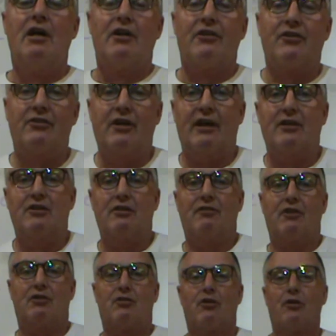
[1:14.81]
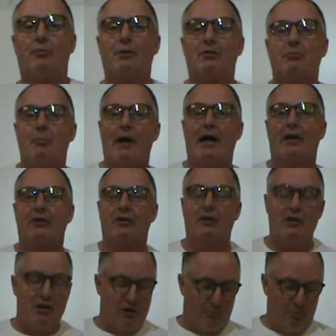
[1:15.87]
The scientific term is matter,
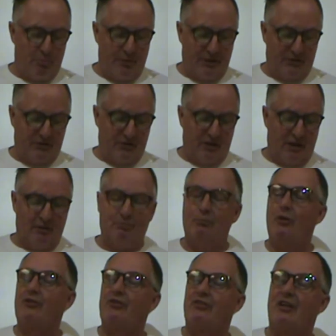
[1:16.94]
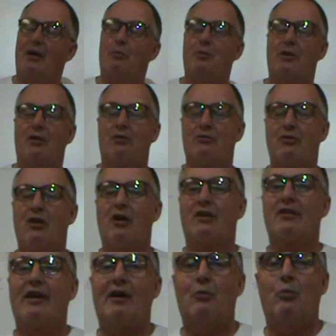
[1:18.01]
but uh, most of the time we don't
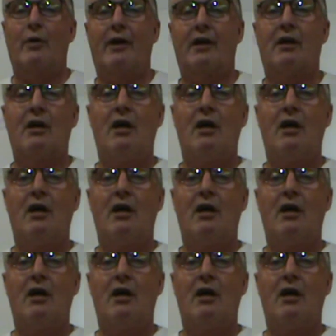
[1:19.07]
talk that way.